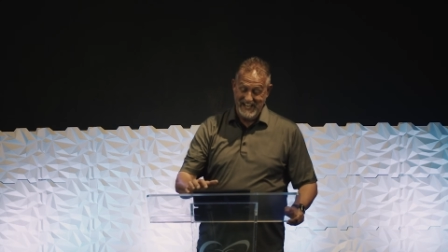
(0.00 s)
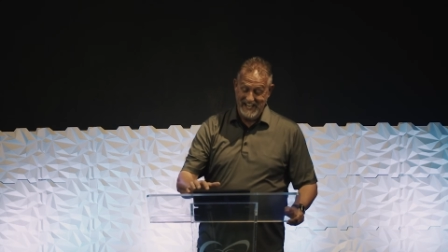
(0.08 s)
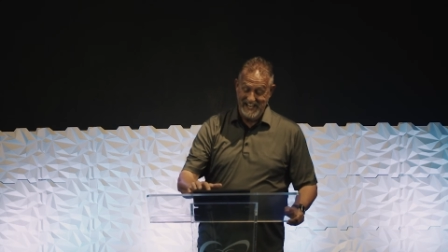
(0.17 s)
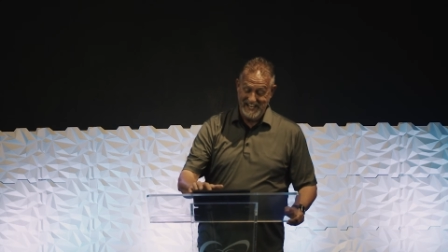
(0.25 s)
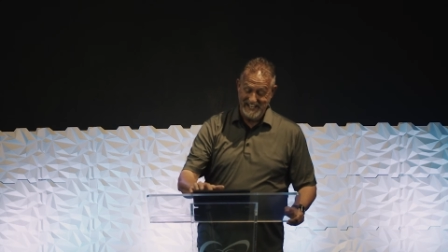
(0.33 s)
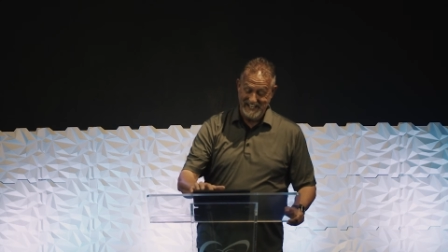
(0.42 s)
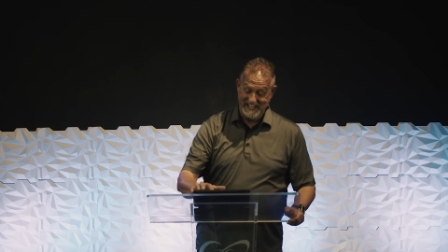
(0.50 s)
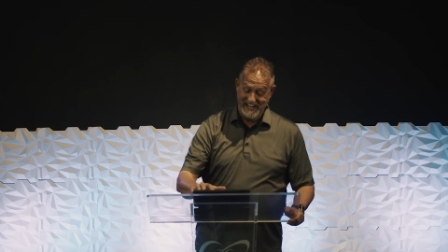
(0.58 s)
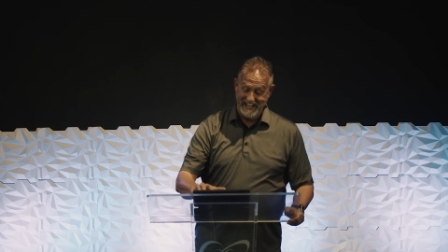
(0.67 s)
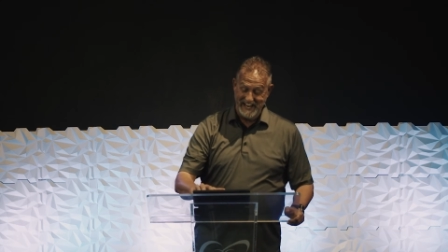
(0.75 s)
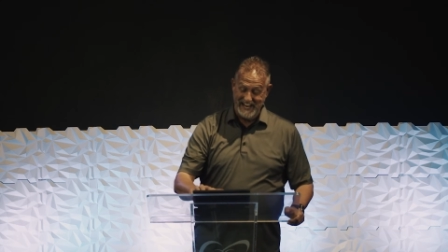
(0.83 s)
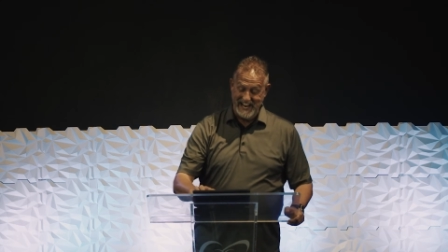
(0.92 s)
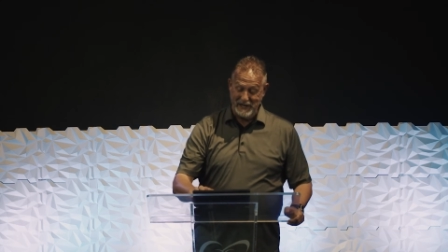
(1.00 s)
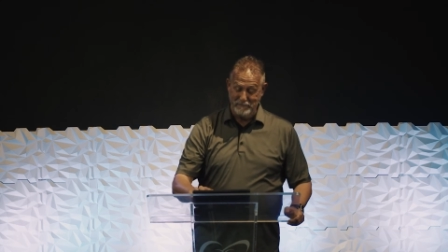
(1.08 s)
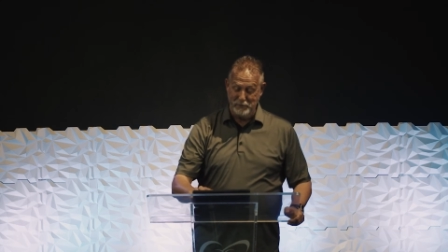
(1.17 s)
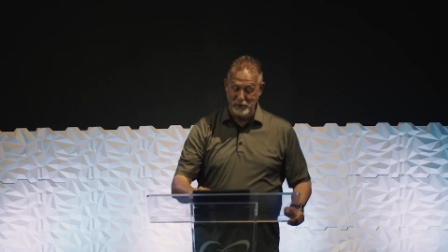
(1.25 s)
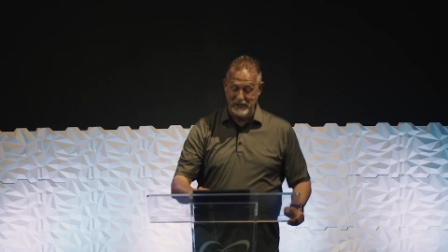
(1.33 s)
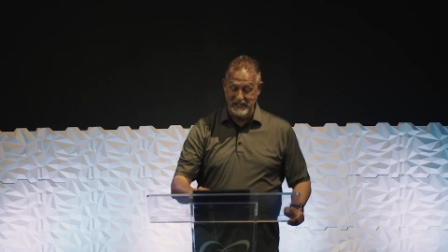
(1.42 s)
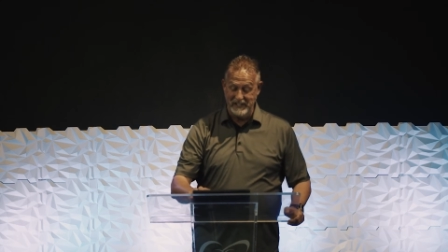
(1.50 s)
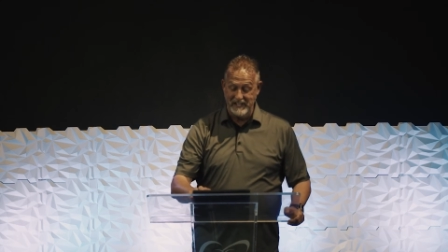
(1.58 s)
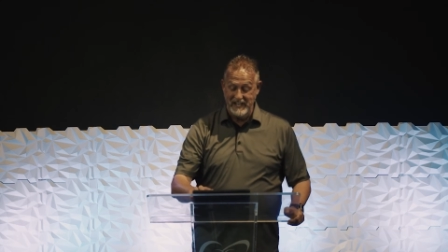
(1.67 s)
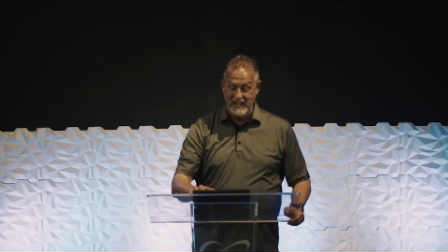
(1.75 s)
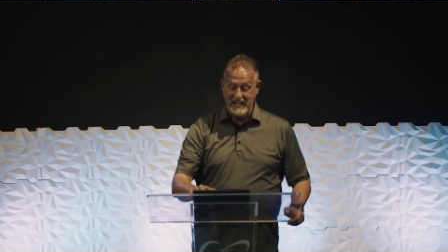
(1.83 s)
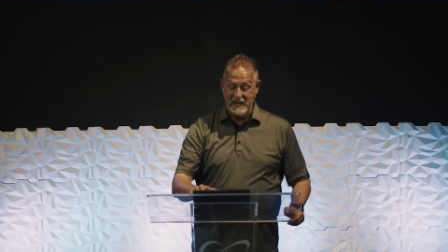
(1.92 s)
And I had a pretty
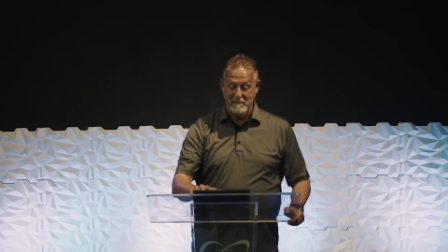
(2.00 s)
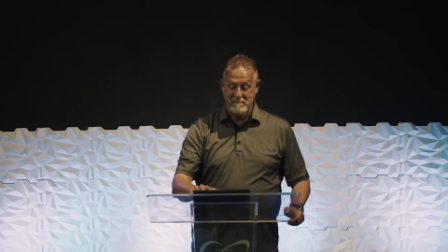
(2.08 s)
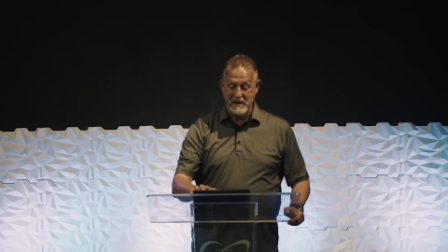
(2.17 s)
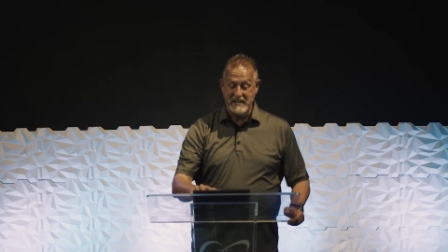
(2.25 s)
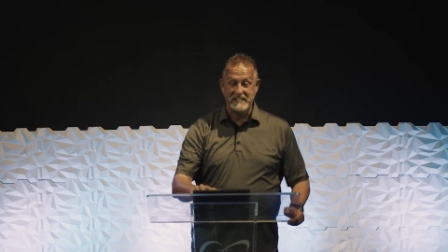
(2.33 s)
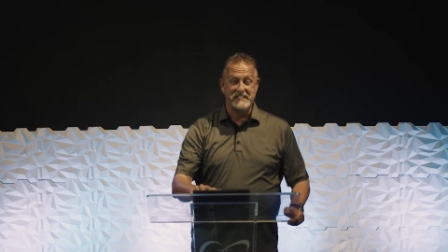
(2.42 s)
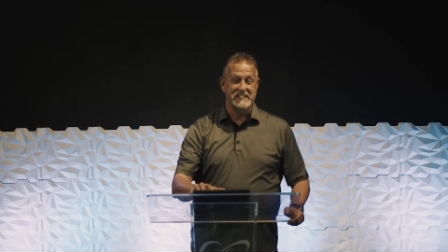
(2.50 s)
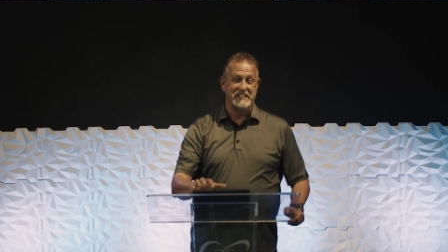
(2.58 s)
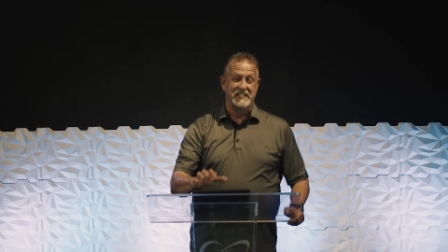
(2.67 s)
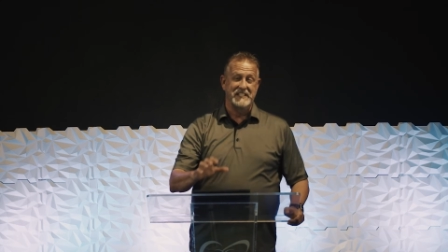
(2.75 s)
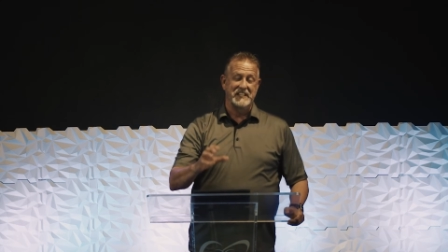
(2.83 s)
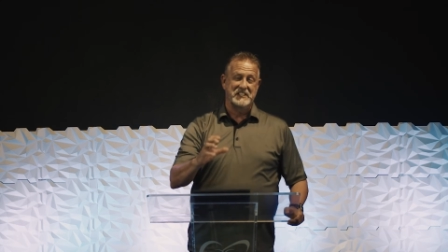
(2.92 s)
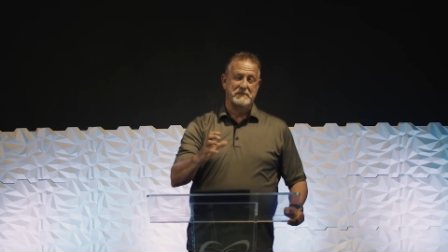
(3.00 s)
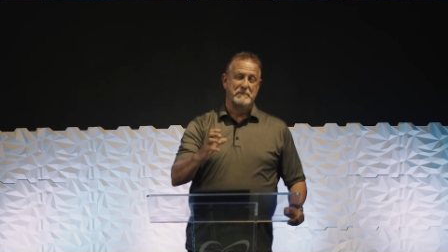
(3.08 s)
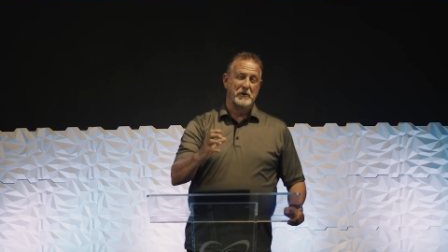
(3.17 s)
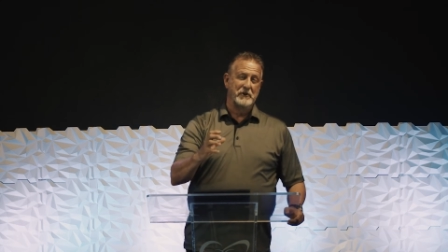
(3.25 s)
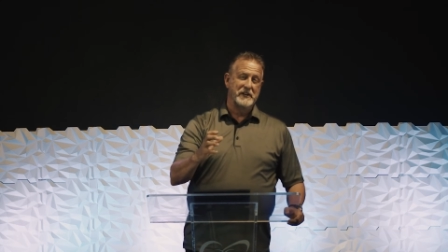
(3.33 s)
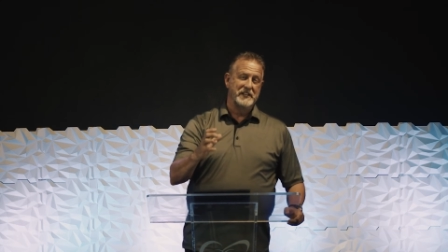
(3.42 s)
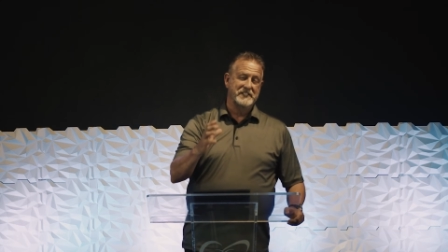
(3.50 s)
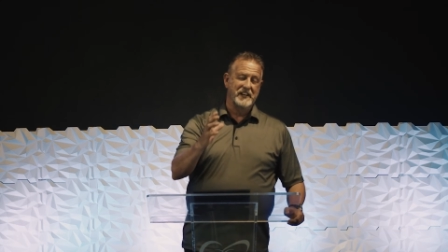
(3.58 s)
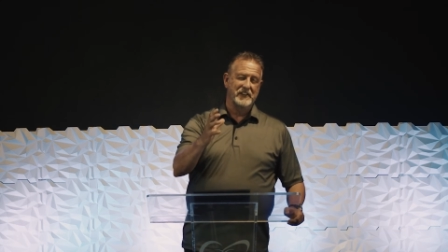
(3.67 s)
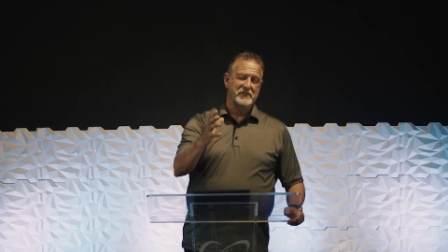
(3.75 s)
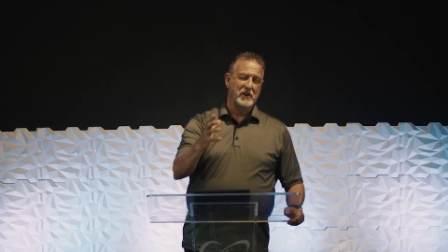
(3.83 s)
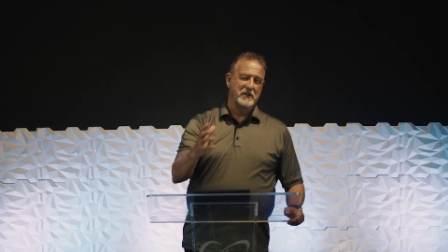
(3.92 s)
amazing experience, and
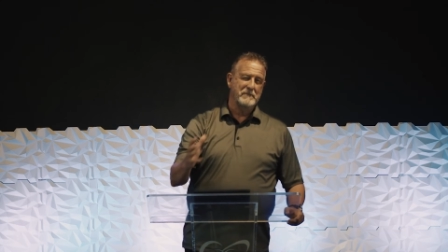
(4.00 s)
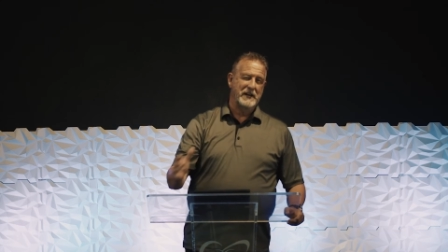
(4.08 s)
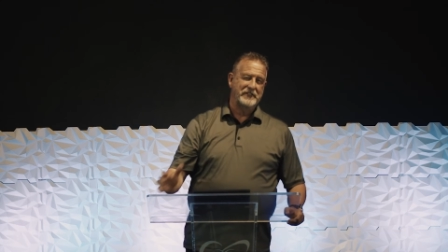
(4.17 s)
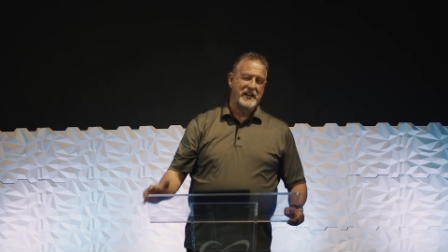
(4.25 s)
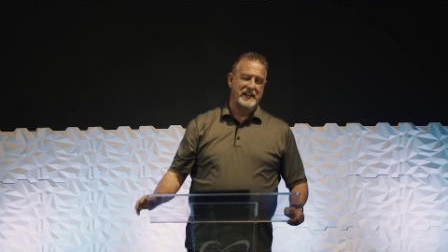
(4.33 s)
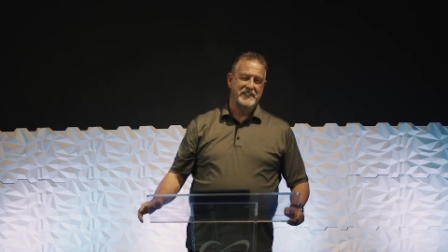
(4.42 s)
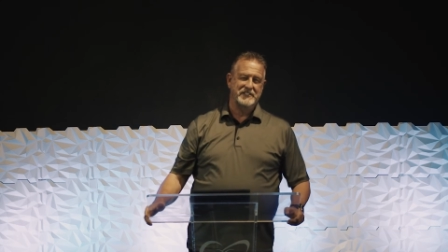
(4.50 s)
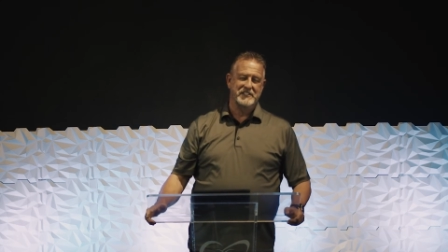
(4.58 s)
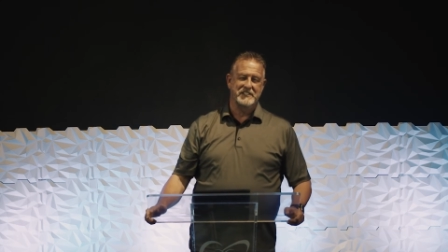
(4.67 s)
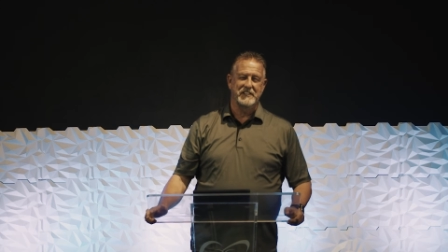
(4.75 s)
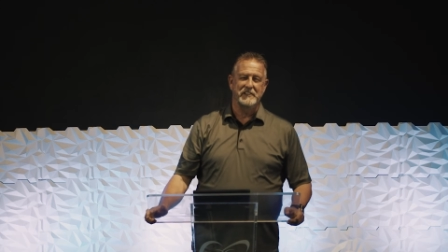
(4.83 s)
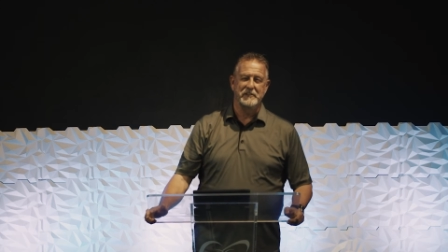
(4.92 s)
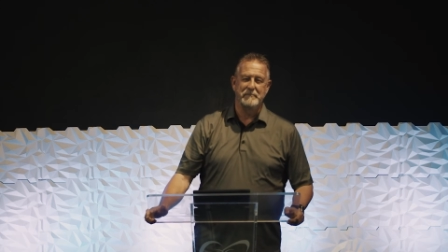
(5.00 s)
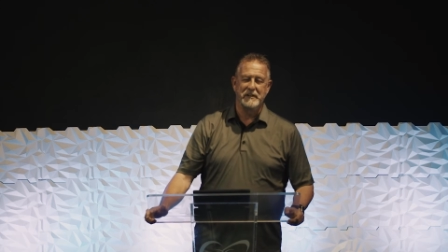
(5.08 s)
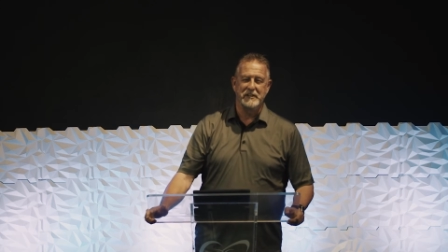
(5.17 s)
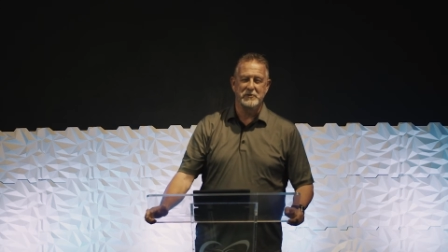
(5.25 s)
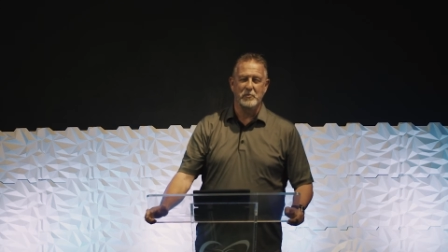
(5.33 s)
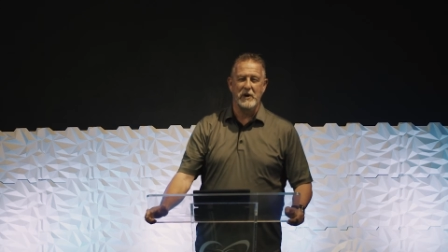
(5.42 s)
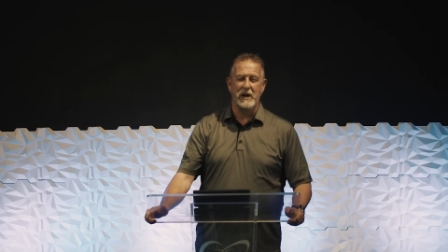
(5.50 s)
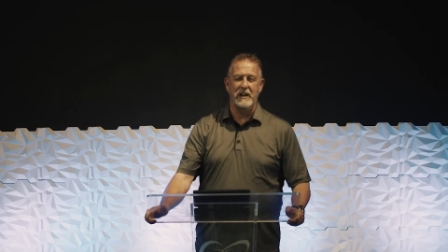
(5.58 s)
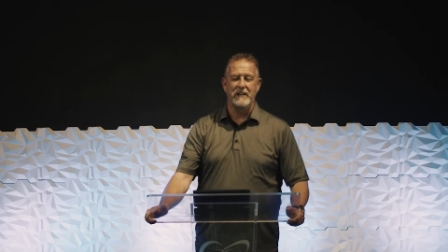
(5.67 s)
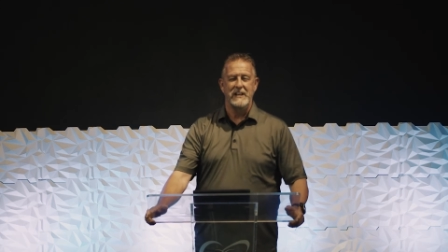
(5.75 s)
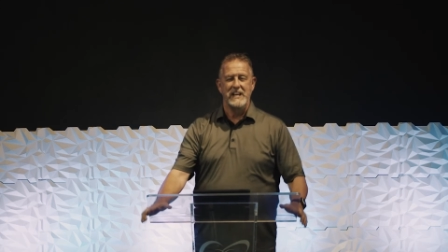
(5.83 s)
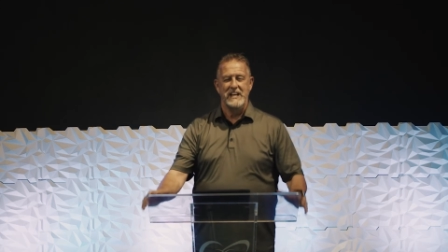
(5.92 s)
I'll talk about that in just a little bit as
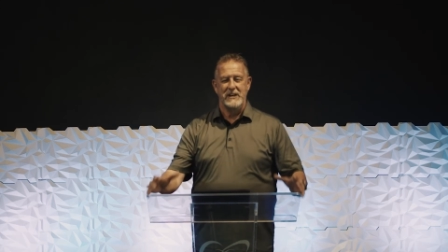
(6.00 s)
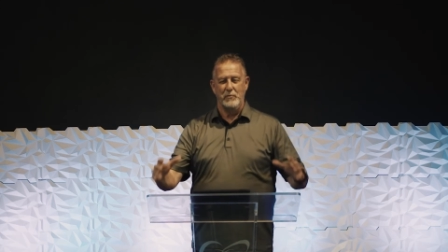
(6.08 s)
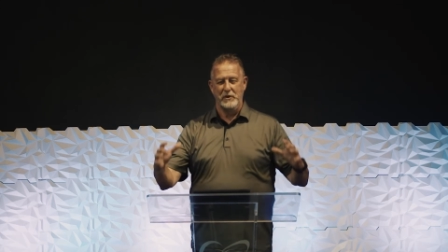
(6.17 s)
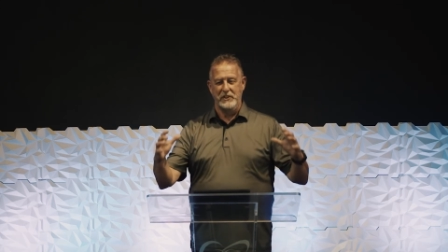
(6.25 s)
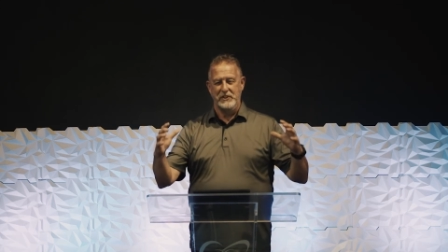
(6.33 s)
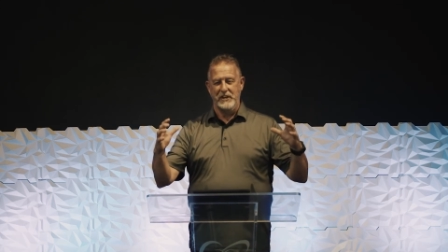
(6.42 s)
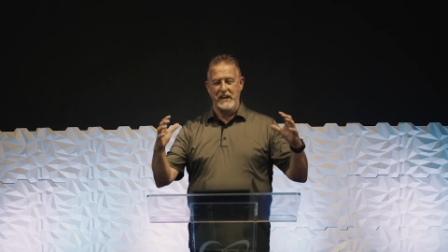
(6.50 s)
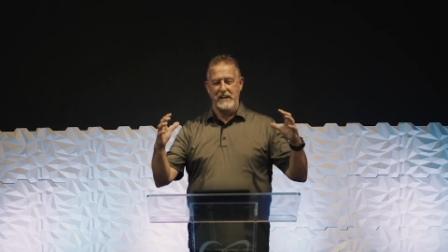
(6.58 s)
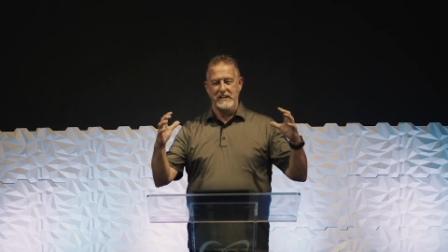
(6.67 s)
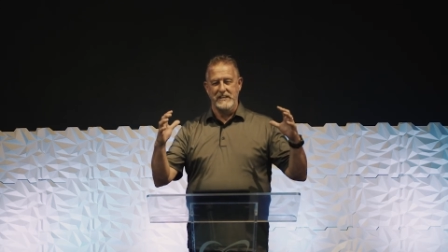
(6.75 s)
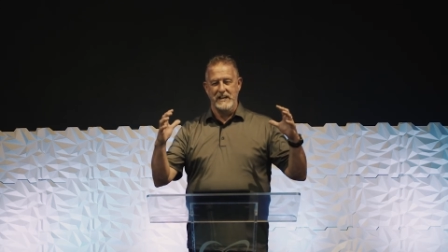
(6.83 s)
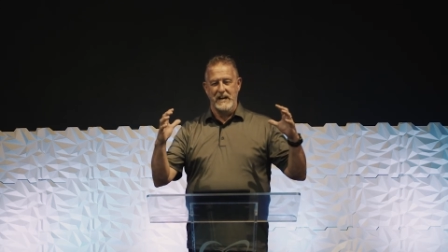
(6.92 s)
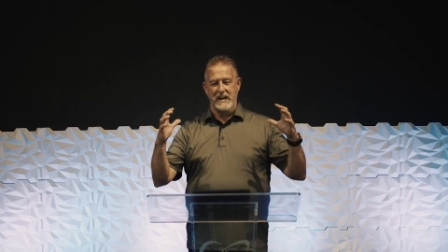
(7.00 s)
well, with a